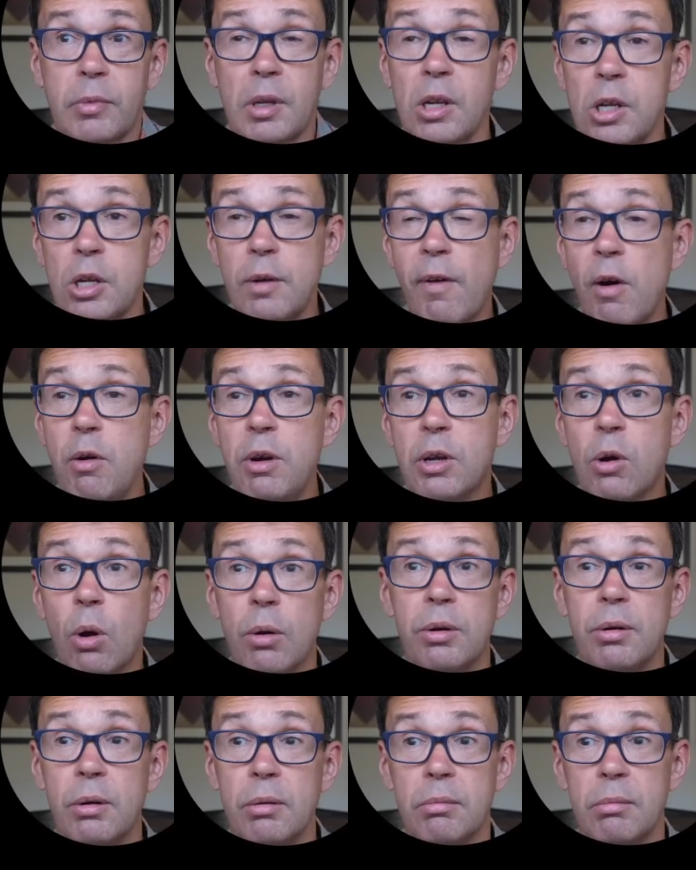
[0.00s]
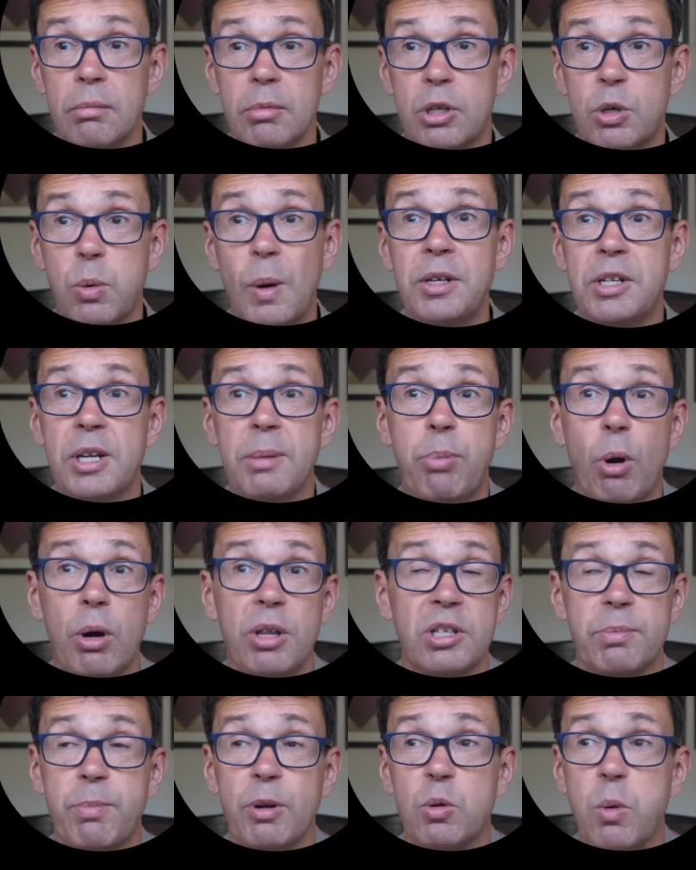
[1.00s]
You've only got 20
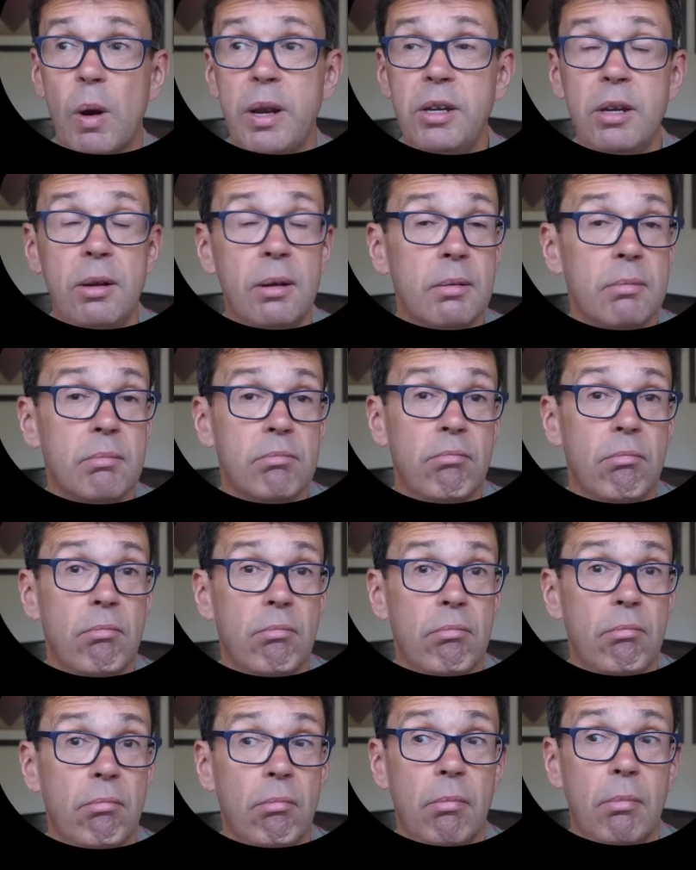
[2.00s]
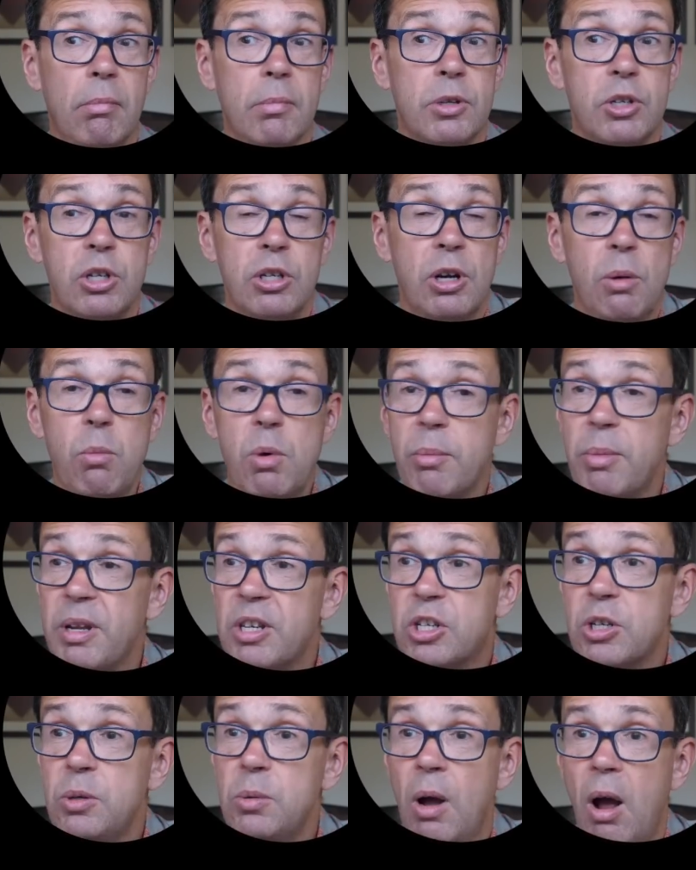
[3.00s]
points between you, so you don't want to be
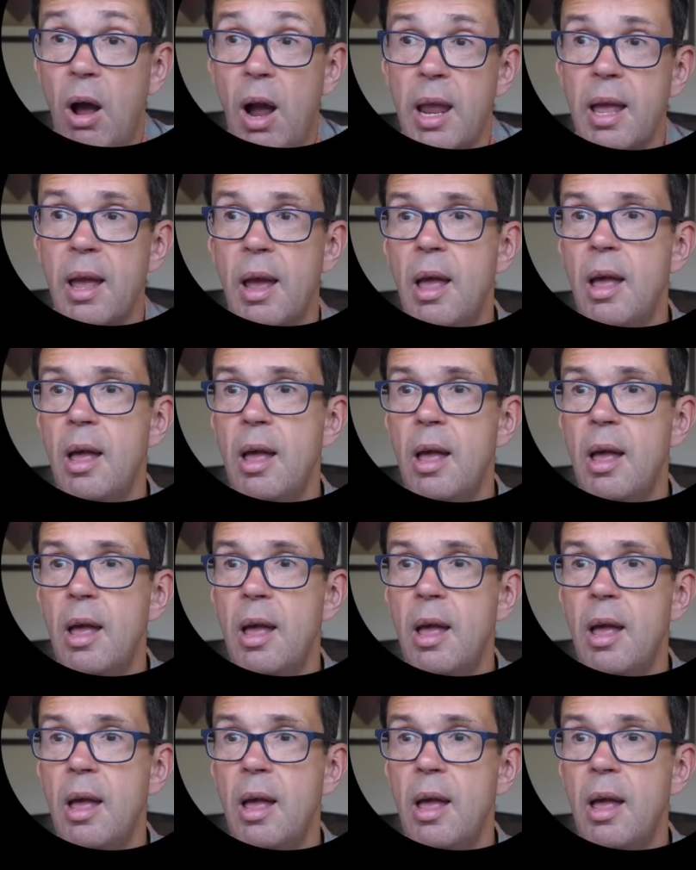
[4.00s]
too high,